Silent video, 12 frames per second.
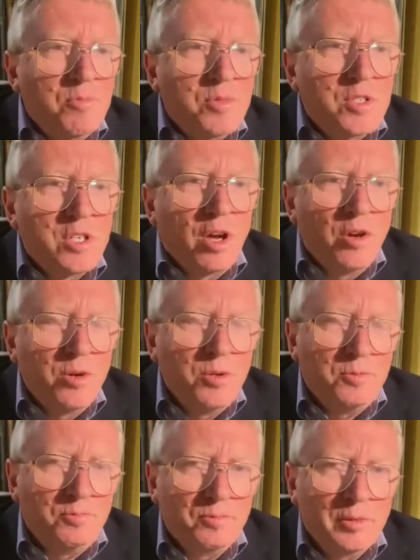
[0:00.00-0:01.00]

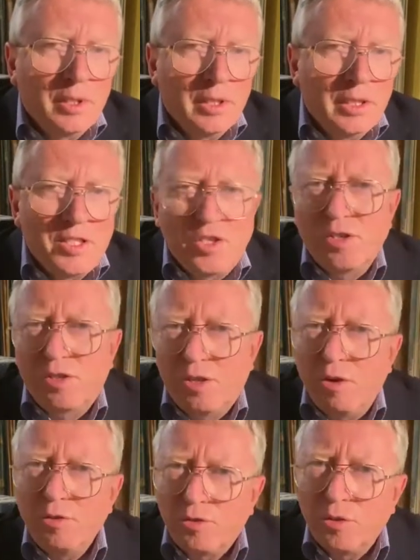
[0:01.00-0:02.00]
So let's just
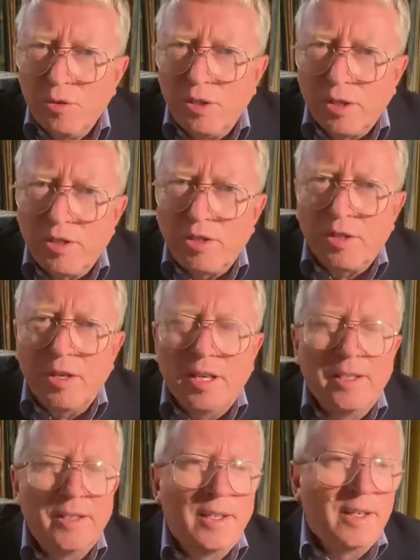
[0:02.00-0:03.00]
go through this,
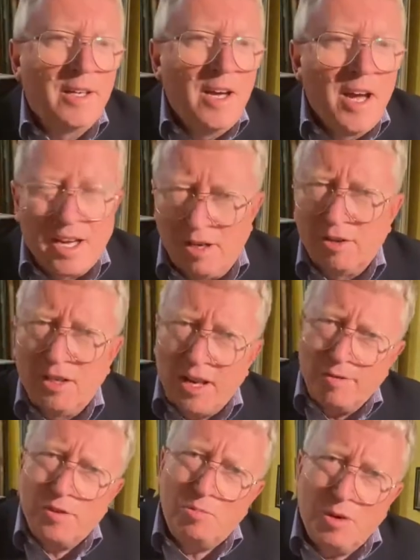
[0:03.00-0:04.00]
and I'd
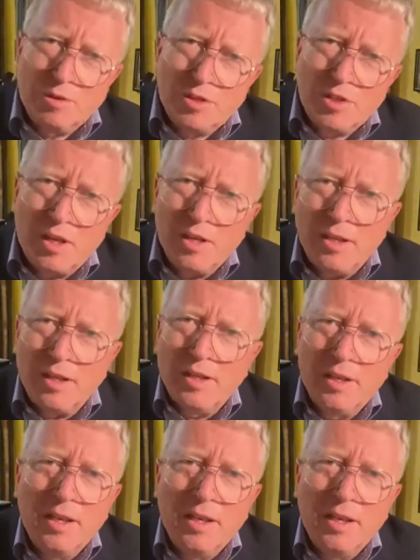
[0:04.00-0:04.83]
love to be able to say